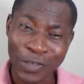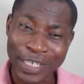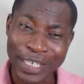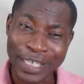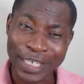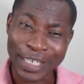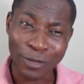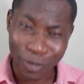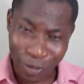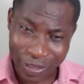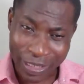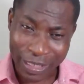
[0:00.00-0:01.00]
to succeed
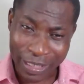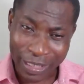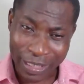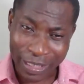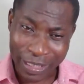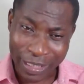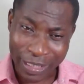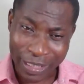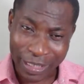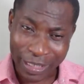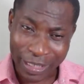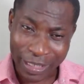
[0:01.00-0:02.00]
and to succeed
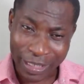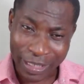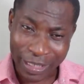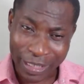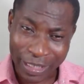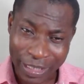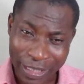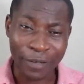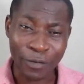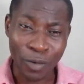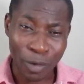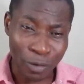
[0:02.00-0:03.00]
alone.
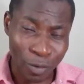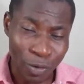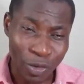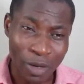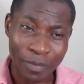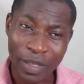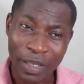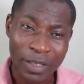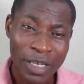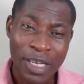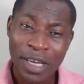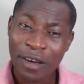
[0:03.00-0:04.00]
Especially if you want to do
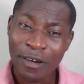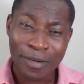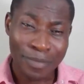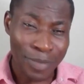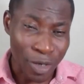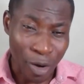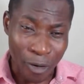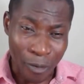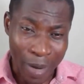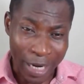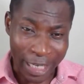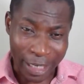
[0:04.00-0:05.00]
something
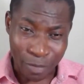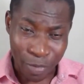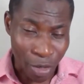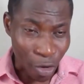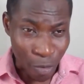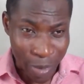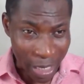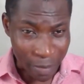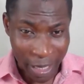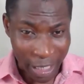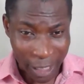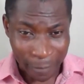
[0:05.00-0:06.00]
beyond money, beyond
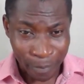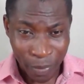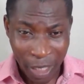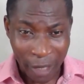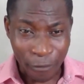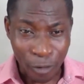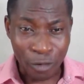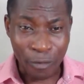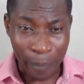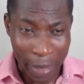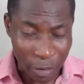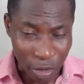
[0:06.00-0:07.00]
making money. If you
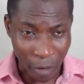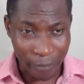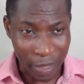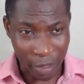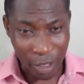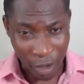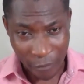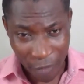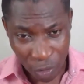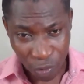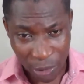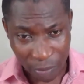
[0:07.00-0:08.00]
want to build something, you
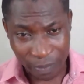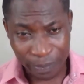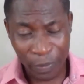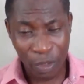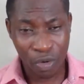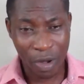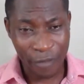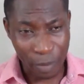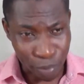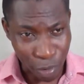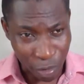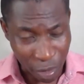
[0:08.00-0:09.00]
have a dream, you
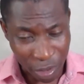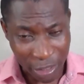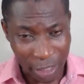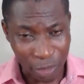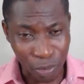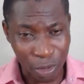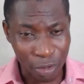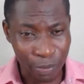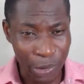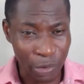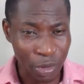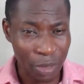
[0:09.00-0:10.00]
have a product that you want
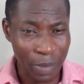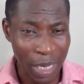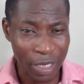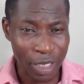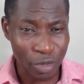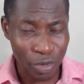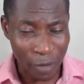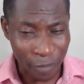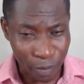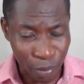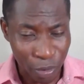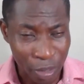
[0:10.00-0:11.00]
to bring to the market, you
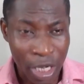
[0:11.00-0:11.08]
have